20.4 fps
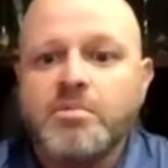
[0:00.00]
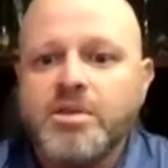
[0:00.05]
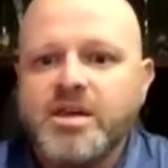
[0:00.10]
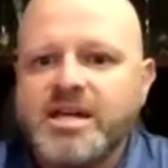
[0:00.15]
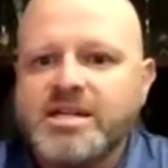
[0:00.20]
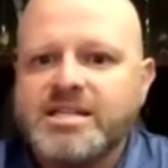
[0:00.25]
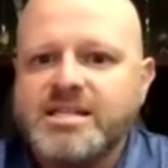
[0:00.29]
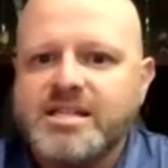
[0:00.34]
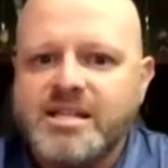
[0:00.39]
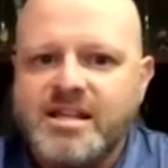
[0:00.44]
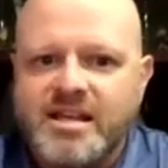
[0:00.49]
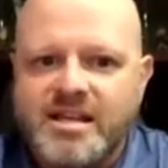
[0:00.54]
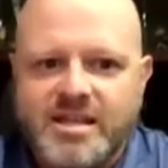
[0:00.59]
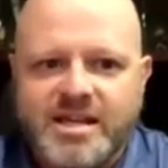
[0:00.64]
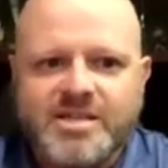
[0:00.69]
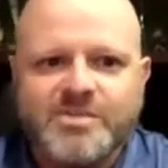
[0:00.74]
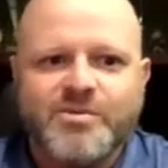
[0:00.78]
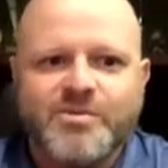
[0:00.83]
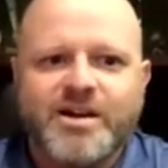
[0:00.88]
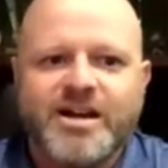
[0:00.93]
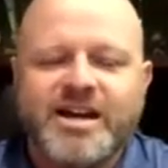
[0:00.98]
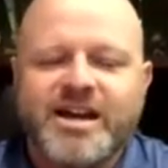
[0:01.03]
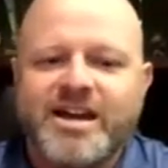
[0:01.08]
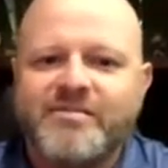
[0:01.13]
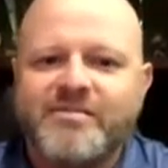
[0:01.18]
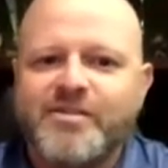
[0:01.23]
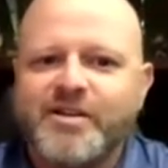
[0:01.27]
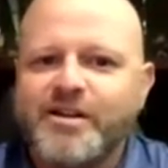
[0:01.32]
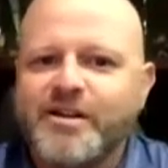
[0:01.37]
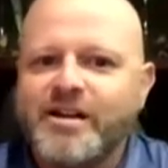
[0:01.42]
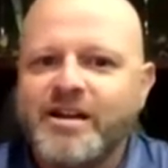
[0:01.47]
know, the complexity. That's
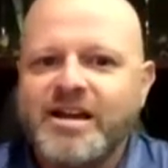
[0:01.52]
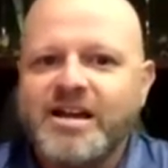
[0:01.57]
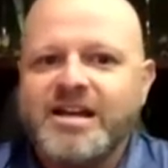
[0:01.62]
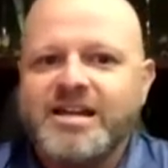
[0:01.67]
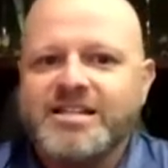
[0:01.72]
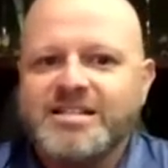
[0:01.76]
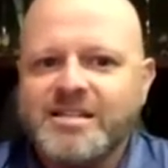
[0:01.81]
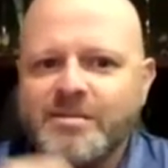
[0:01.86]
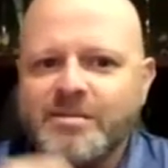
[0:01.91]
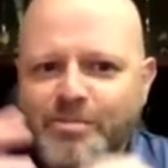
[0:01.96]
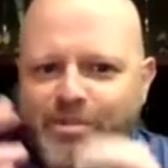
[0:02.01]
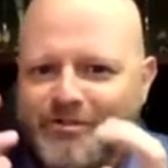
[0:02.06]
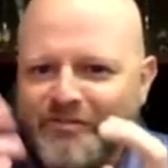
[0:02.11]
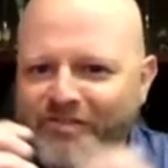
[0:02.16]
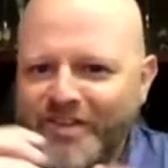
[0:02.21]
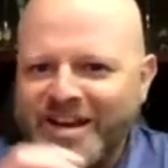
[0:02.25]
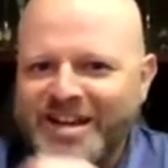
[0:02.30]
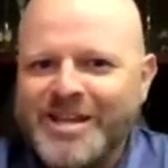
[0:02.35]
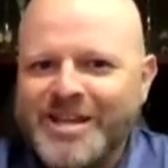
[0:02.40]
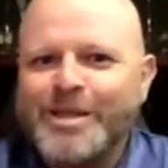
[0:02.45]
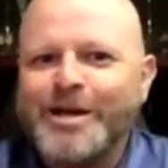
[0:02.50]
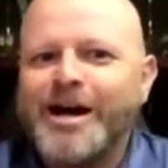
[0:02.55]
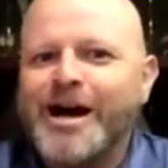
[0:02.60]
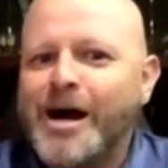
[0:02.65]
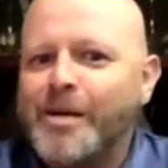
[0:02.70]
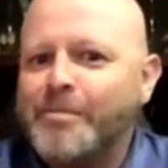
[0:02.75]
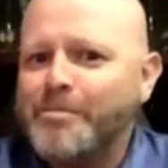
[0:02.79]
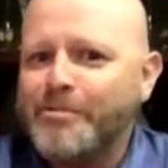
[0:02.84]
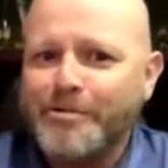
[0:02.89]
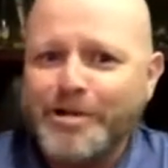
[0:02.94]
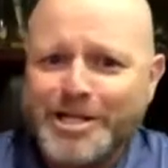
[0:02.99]
why I have here,
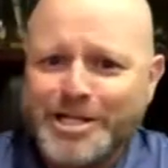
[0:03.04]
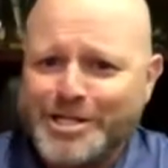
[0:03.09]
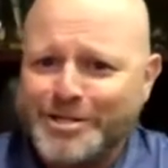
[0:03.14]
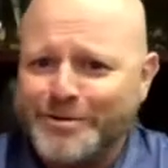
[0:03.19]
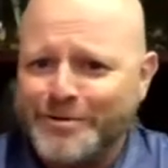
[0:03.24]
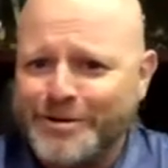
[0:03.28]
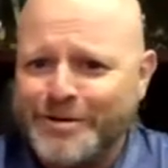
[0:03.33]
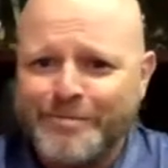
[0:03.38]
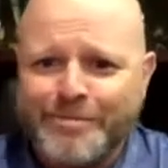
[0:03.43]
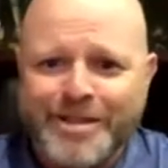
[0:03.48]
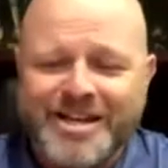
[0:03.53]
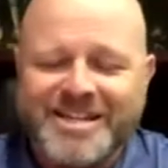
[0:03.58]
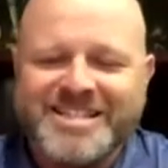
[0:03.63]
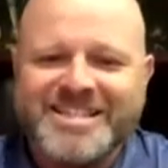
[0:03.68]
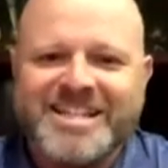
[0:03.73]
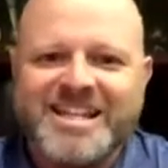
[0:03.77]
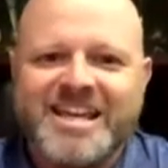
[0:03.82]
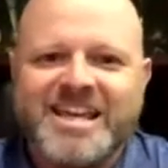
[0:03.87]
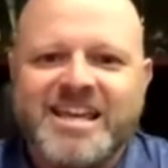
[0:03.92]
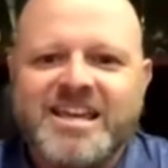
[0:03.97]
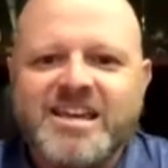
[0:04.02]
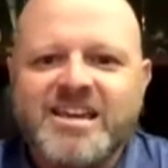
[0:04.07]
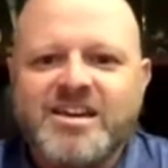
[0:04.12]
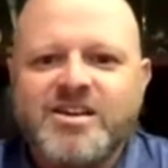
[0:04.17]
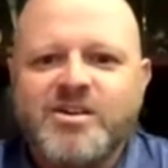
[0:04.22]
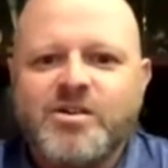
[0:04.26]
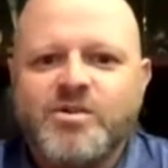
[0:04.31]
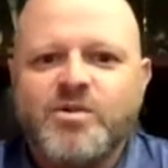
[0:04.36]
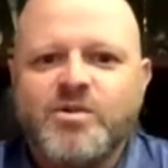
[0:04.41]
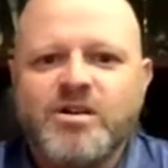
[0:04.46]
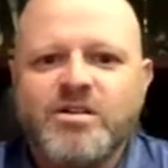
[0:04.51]
simplifying the operational
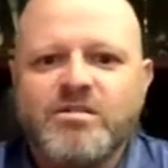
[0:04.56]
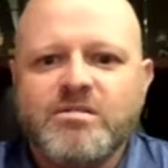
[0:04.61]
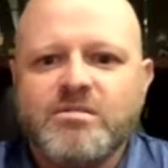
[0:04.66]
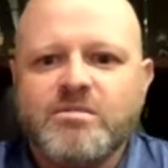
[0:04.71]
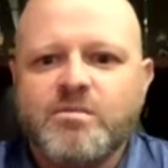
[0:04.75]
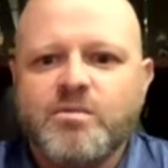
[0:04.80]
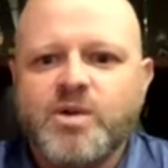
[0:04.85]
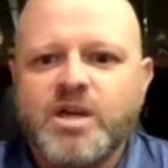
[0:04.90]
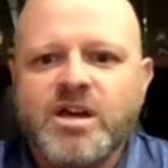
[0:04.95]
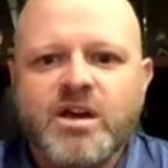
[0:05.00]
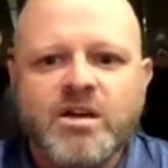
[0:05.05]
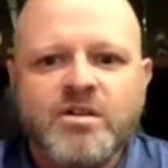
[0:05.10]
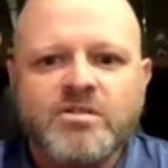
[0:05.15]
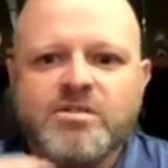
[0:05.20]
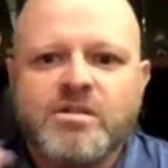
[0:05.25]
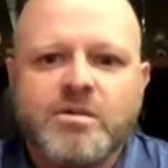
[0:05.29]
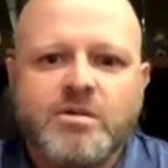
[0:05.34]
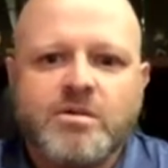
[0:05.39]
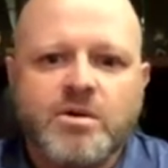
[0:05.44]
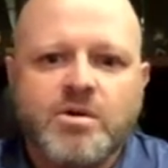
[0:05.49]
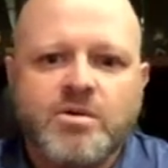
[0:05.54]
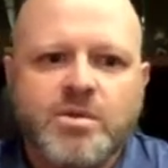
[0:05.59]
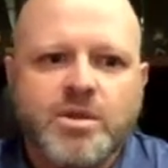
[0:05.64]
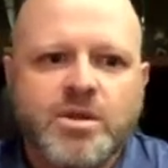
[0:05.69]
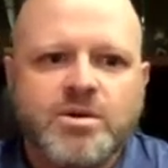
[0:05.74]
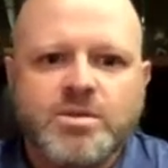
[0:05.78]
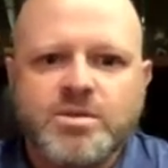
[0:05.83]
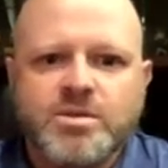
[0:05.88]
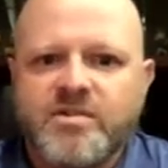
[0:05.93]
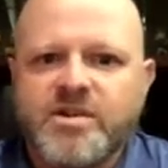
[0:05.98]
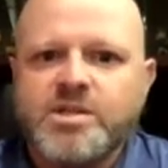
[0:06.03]
complexity. Well,
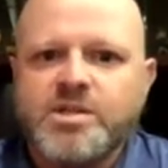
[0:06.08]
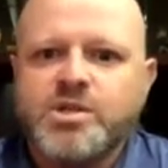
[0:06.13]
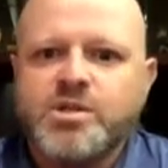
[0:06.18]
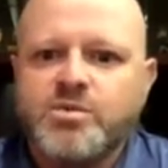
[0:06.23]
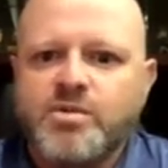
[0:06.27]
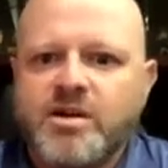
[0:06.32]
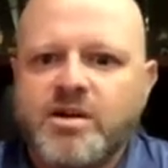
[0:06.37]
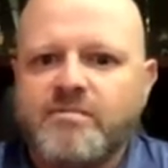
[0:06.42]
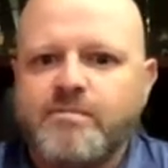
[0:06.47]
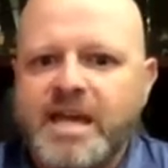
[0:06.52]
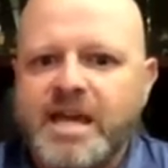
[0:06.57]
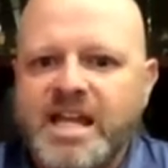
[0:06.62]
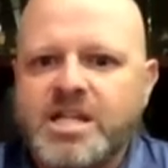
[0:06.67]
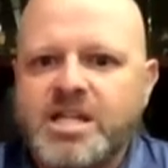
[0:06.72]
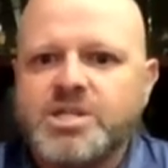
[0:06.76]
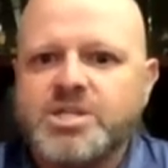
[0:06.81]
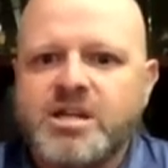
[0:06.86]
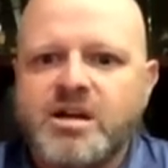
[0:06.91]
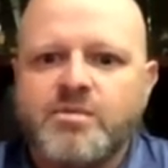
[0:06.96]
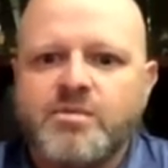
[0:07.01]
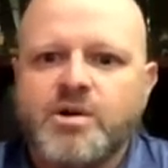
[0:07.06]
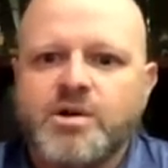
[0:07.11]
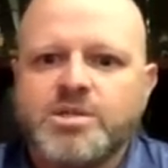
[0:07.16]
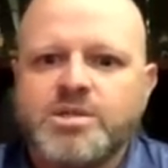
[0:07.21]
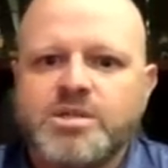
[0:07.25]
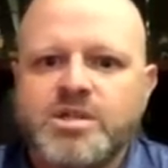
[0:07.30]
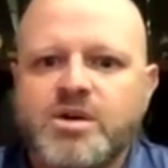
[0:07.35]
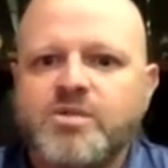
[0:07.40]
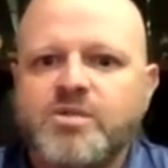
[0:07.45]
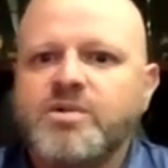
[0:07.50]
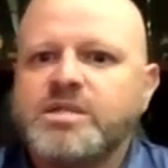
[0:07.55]
those of us who have managed
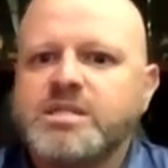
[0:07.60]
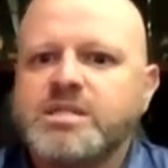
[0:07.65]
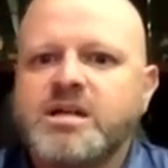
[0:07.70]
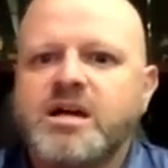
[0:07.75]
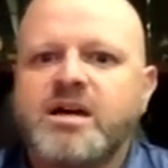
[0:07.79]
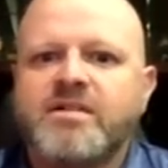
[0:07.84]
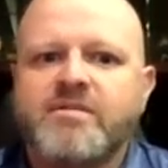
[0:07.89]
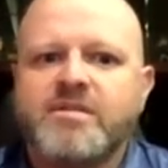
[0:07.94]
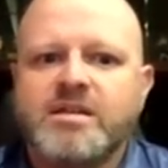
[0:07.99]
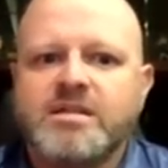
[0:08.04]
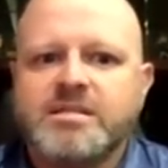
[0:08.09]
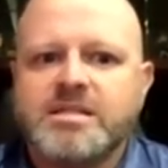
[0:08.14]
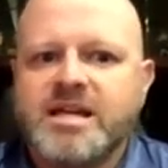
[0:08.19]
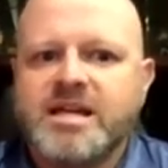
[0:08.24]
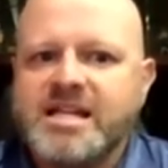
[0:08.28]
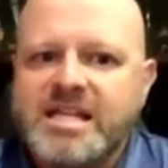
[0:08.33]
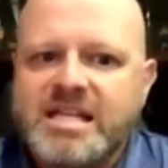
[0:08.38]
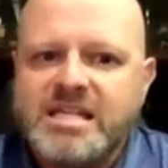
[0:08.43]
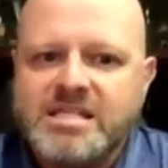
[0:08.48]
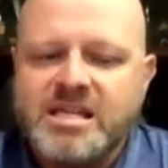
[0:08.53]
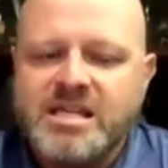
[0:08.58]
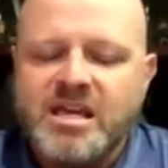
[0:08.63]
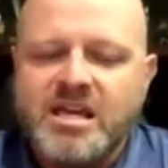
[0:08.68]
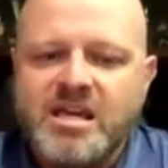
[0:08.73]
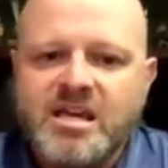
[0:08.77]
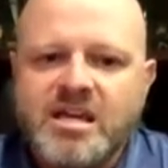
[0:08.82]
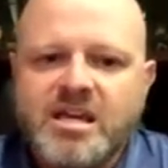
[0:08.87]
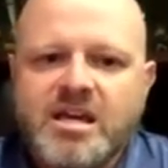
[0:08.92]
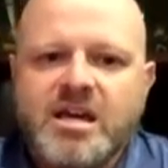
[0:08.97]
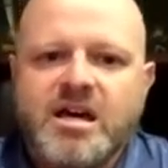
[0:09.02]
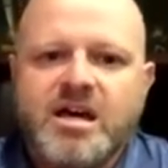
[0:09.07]
networks know it's not
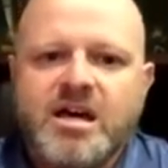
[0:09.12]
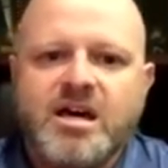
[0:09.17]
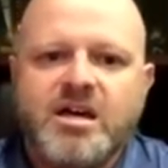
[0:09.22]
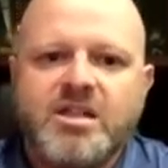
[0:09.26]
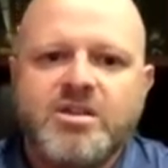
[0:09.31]
easy.